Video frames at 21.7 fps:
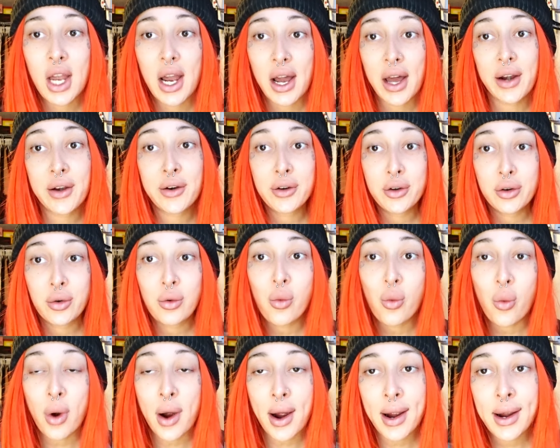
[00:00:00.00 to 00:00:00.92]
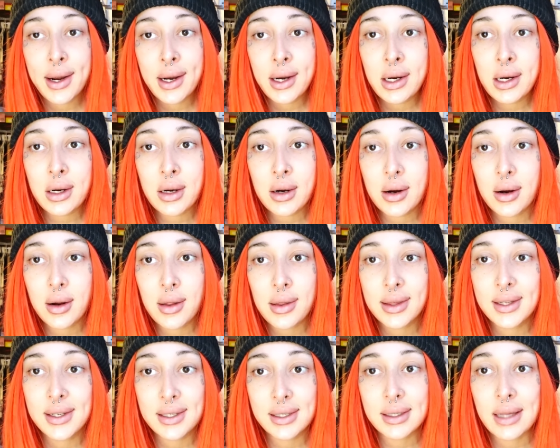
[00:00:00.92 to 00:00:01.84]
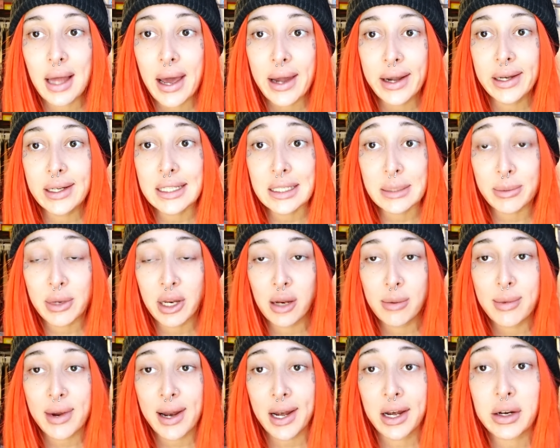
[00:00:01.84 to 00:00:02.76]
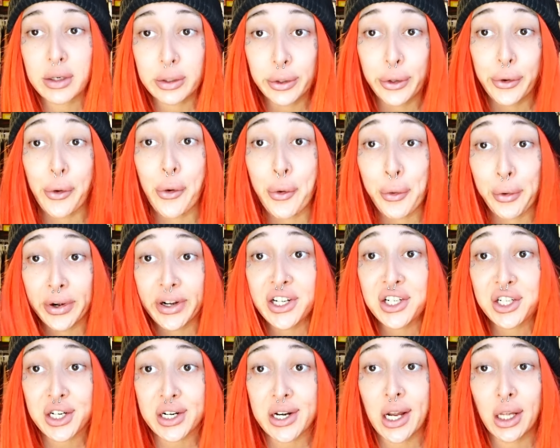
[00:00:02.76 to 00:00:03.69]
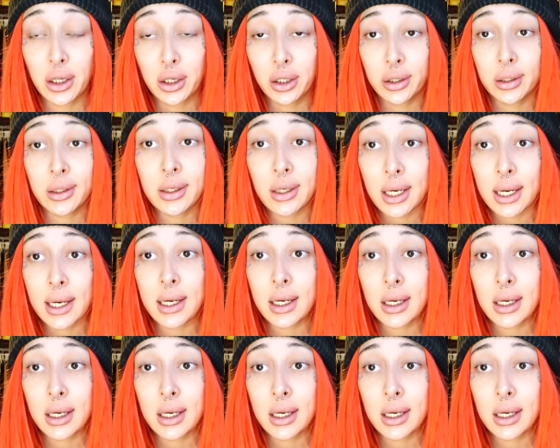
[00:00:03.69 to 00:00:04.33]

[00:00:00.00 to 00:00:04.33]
I don't know why this lighting is making my hair look orange, and I look